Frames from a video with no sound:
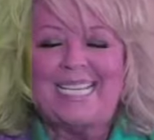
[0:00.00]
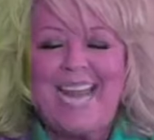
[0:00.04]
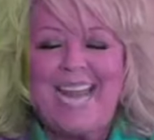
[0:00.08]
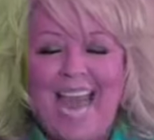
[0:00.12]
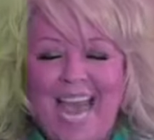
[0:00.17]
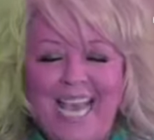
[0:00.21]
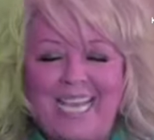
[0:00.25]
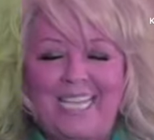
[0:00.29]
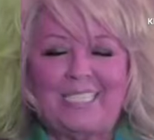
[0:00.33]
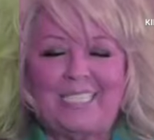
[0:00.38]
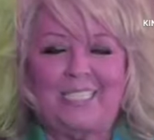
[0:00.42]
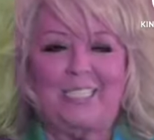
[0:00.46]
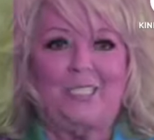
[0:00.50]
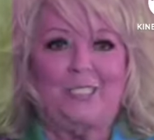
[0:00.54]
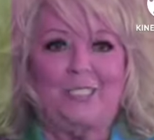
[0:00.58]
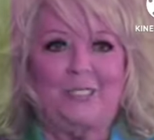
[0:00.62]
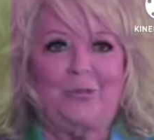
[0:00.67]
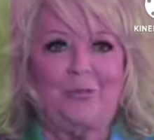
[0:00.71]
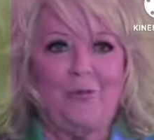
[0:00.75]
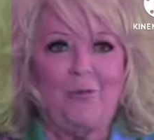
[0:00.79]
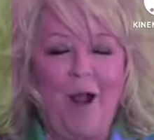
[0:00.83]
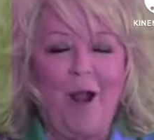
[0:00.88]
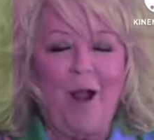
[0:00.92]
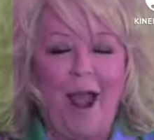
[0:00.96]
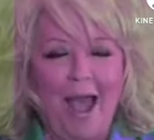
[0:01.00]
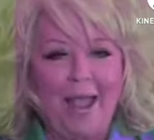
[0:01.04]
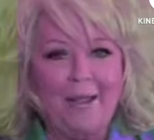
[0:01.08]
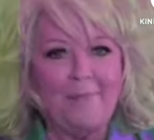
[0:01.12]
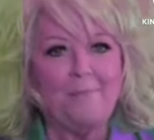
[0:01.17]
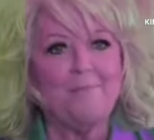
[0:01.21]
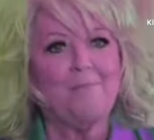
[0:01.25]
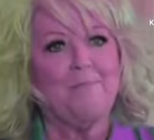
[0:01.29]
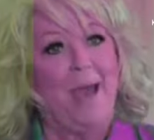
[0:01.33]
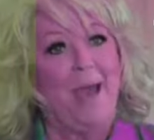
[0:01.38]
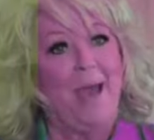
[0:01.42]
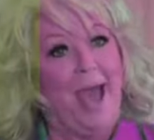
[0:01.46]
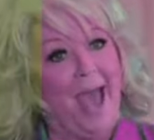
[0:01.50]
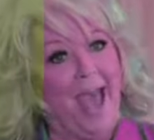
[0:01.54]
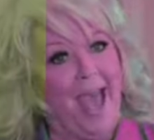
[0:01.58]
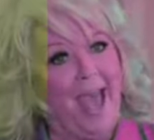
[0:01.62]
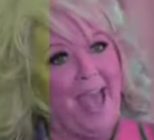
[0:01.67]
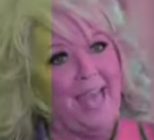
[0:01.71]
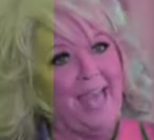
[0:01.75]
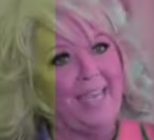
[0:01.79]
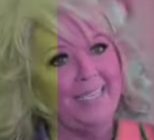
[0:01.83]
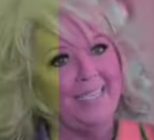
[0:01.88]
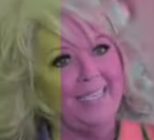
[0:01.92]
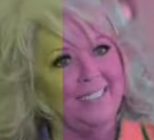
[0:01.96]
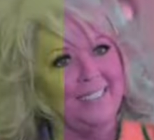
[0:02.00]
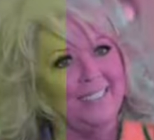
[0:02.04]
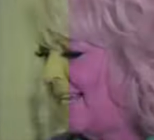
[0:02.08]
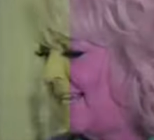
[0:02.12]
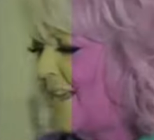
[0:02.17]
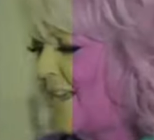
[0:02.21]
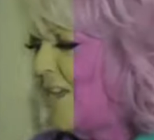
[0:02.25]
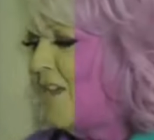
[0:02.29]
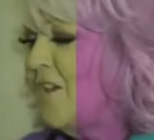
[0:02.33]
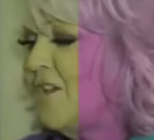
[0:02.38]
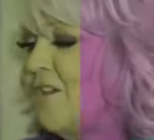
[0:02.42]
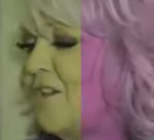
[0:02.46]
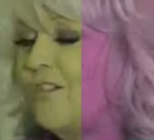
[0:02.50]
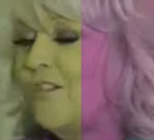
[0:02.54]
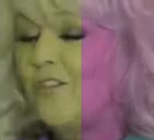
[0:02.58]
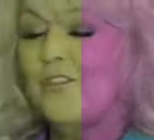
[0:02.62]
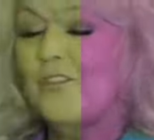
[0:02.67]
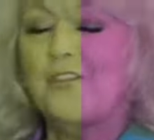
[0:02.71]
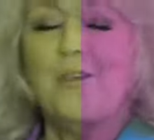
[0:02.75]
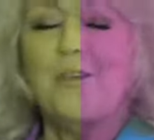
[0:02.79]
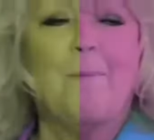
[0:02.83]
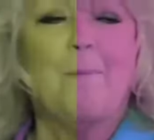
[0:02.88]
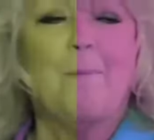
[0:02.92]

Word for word: takes us right back. The